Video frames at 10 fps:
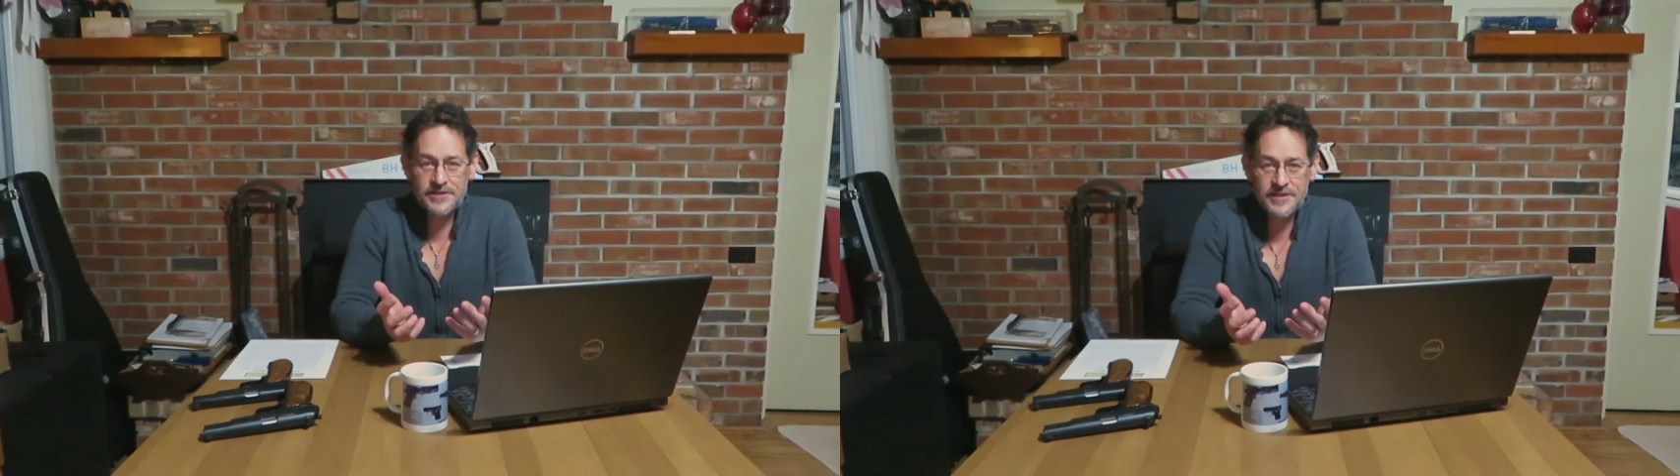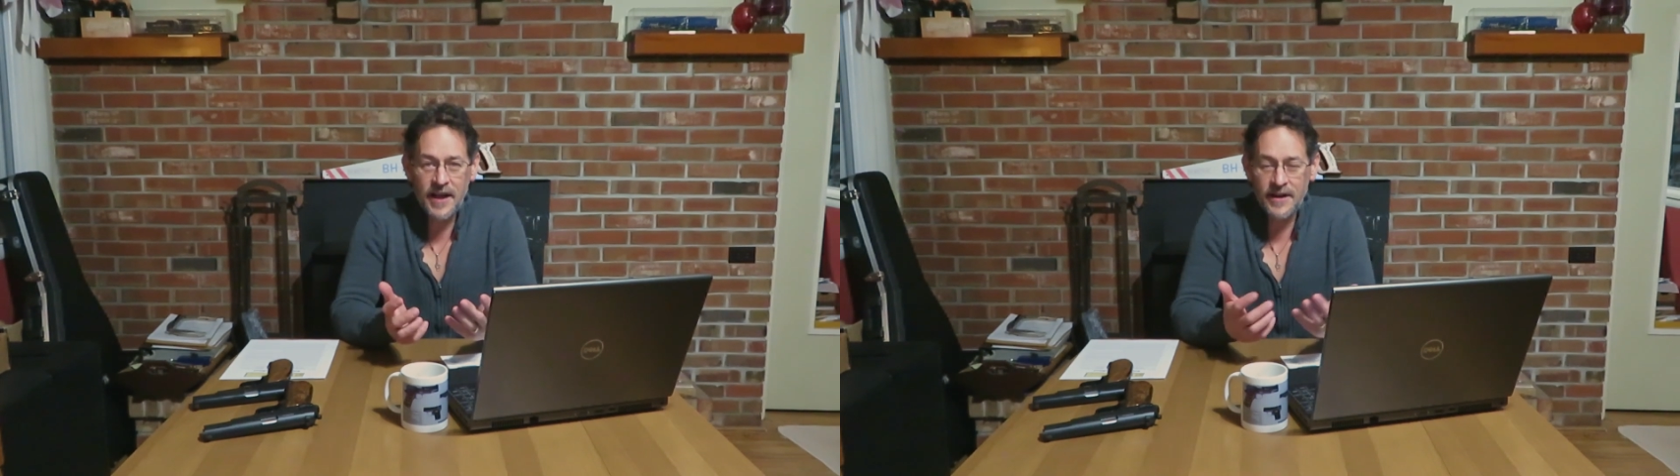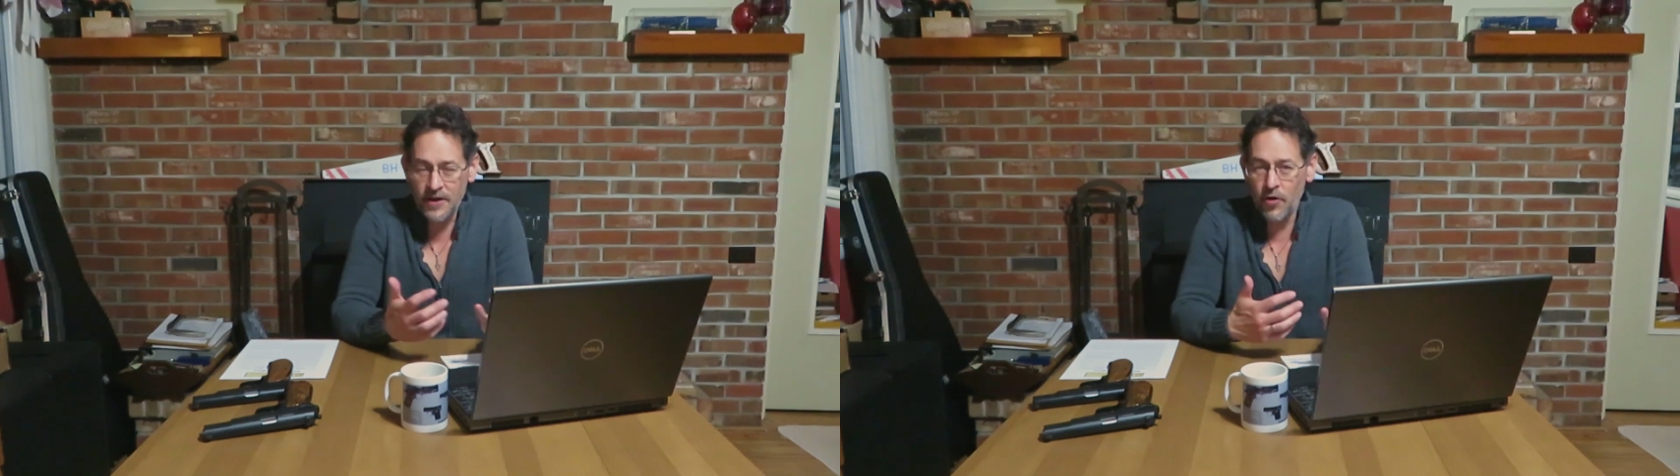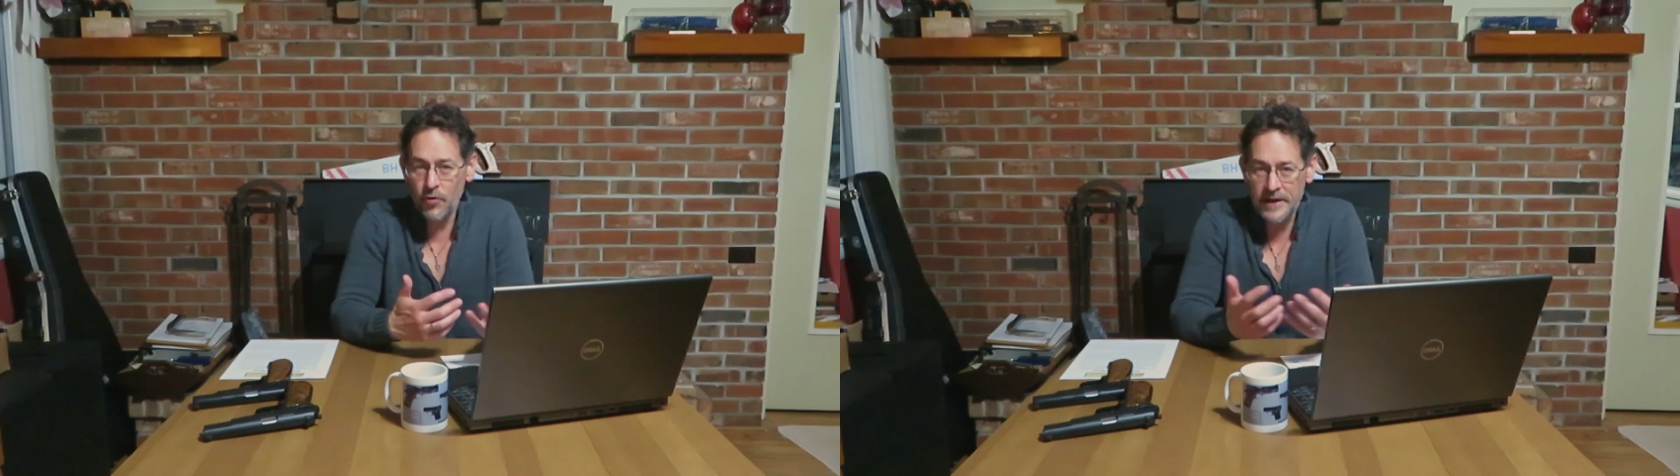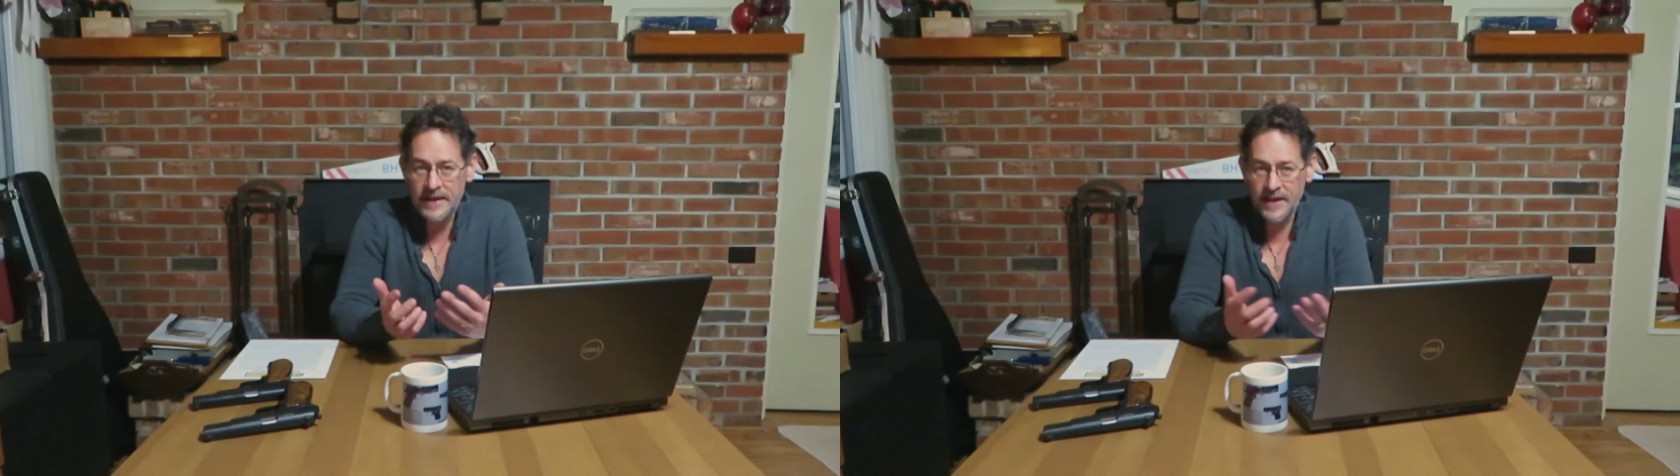stock
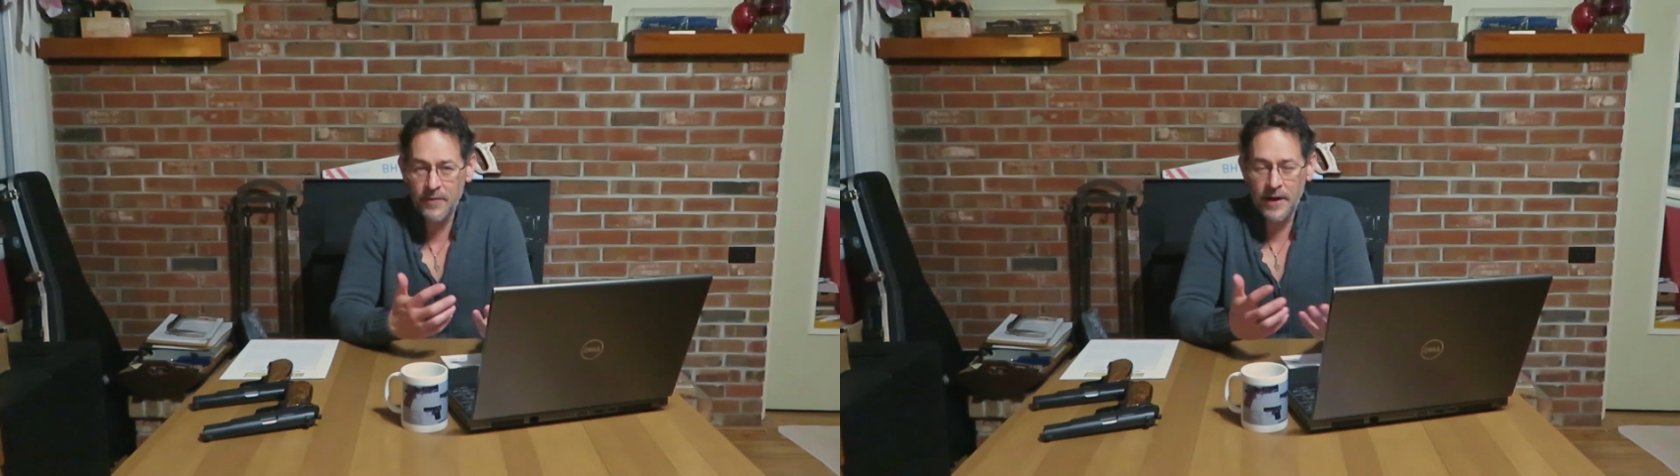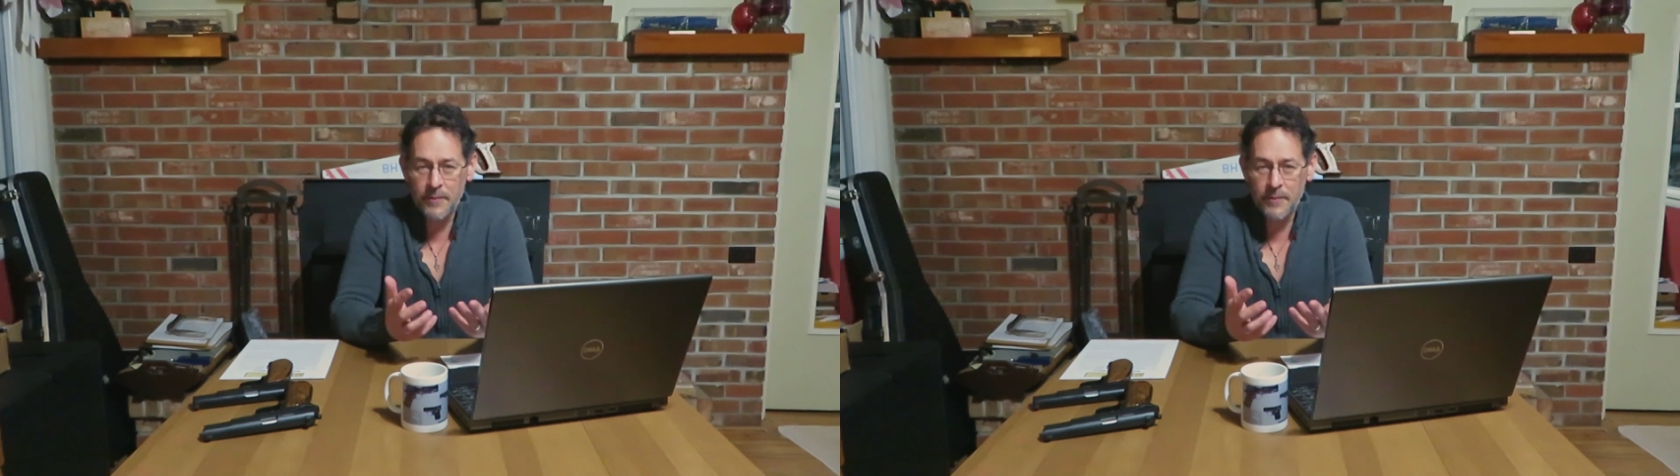OEM